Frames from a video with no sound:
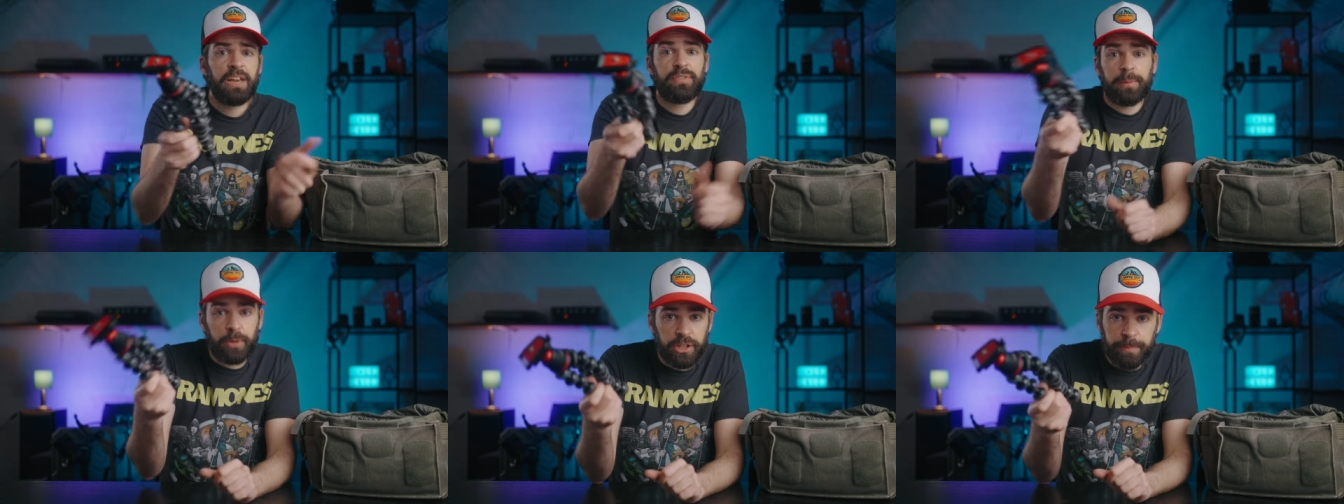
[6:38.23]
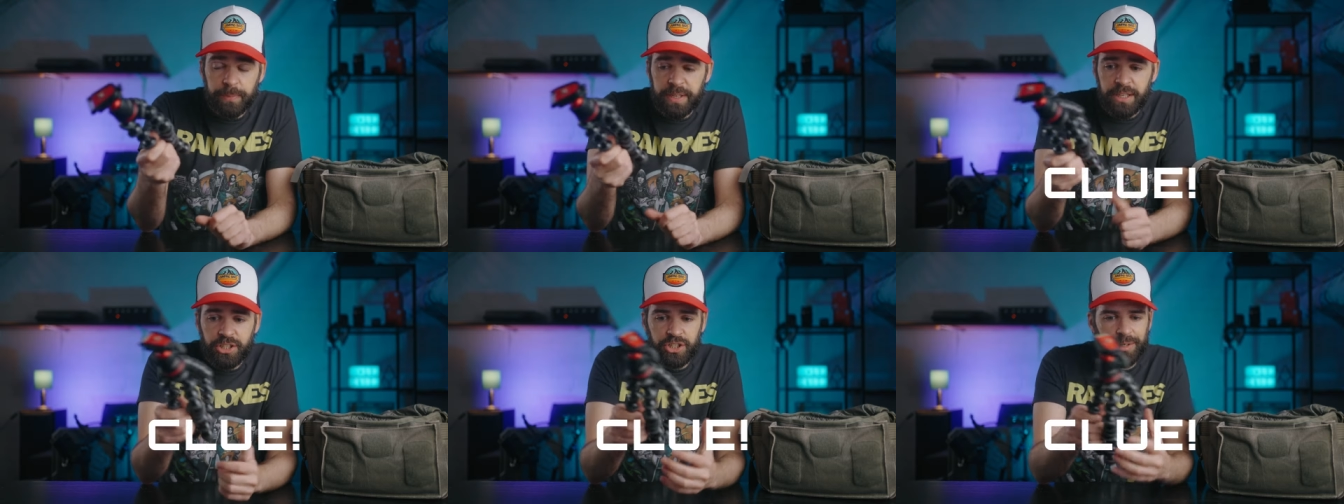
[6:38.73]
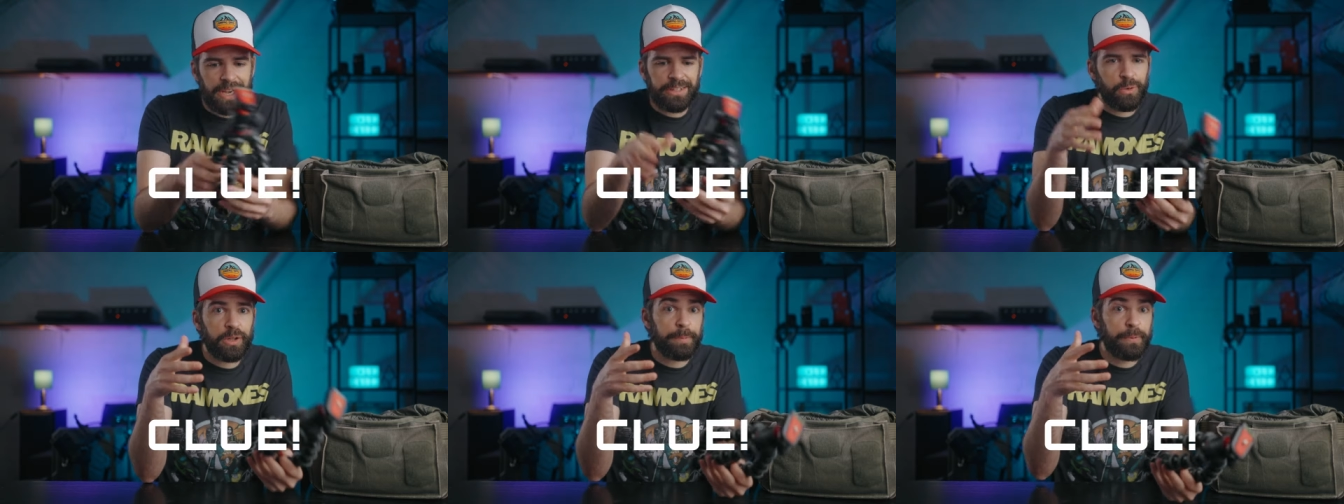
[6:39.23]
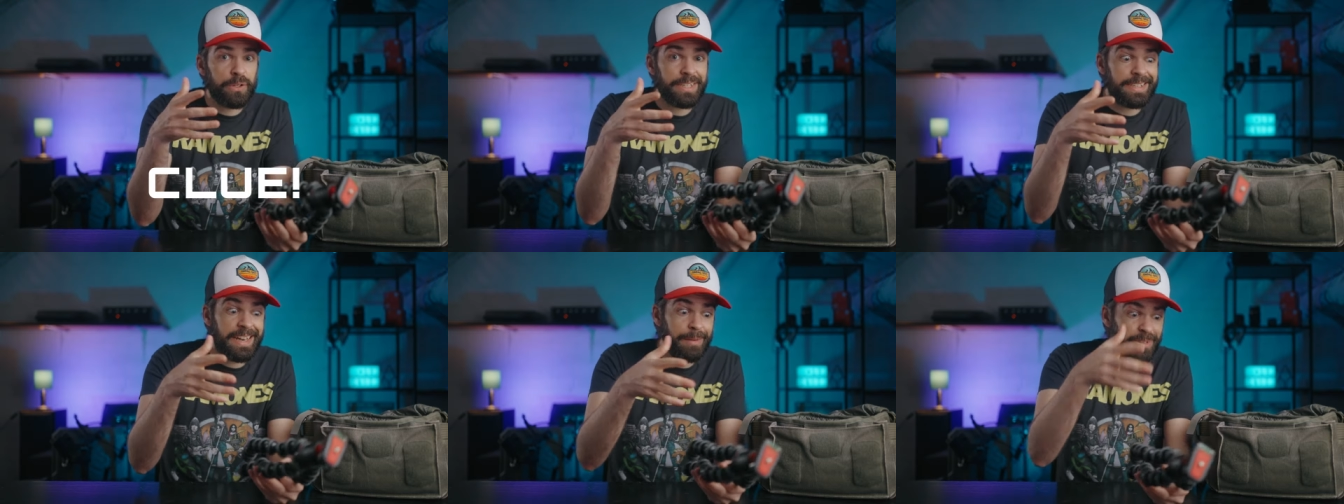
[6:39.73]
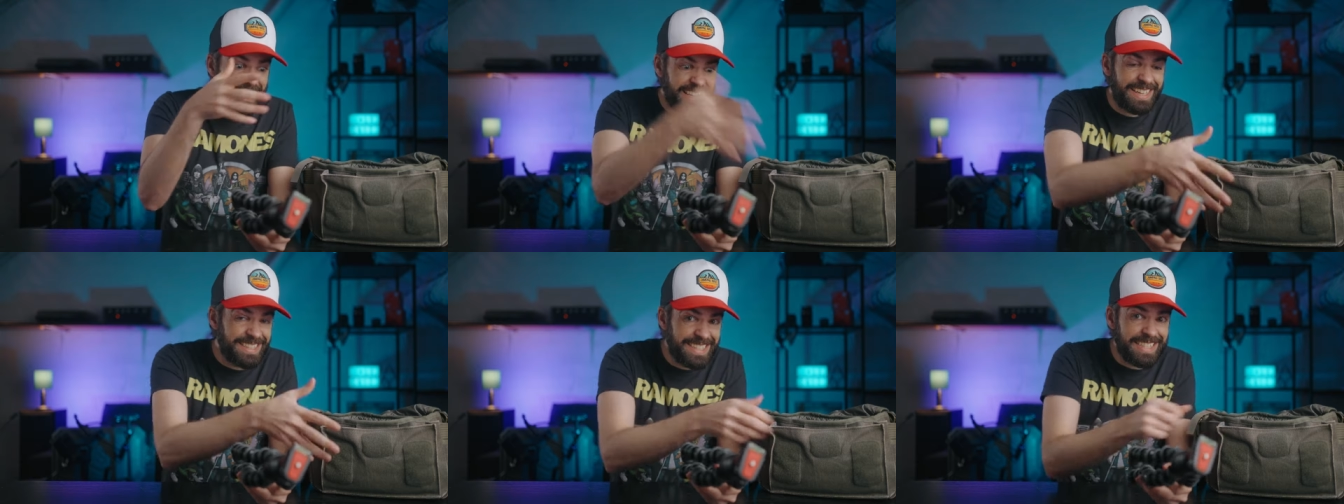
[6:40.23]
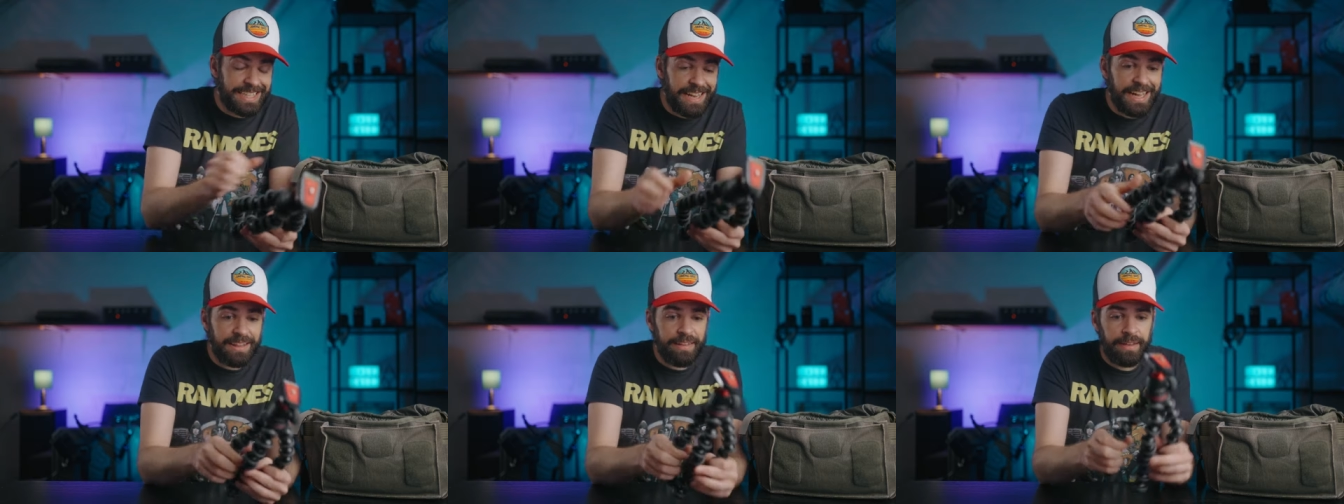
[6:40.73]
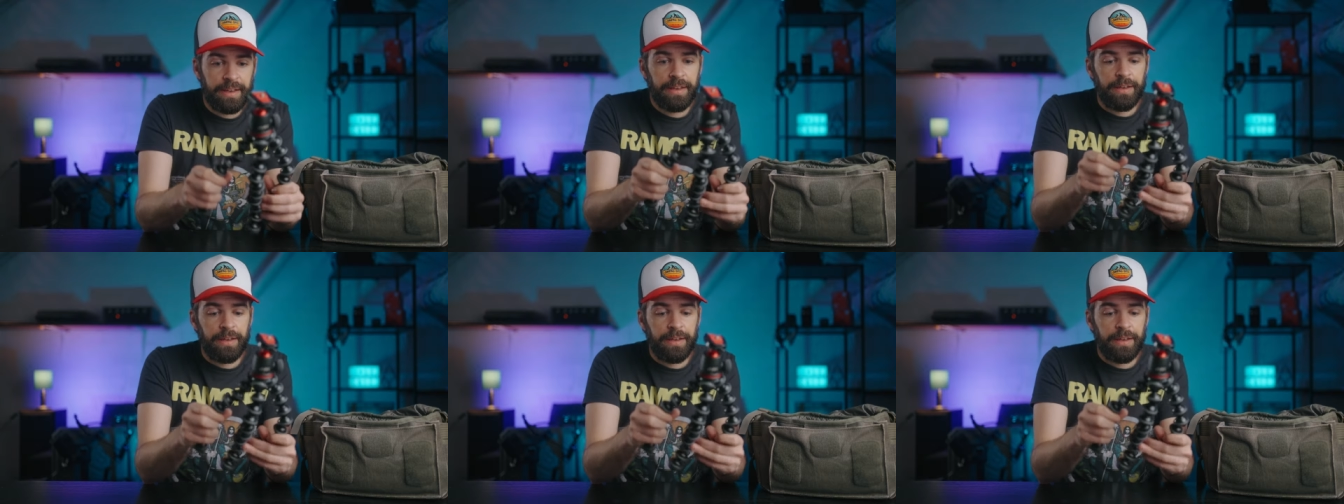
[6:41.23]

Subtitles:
If I'm on a beach, I don't want to put the camera in the sand.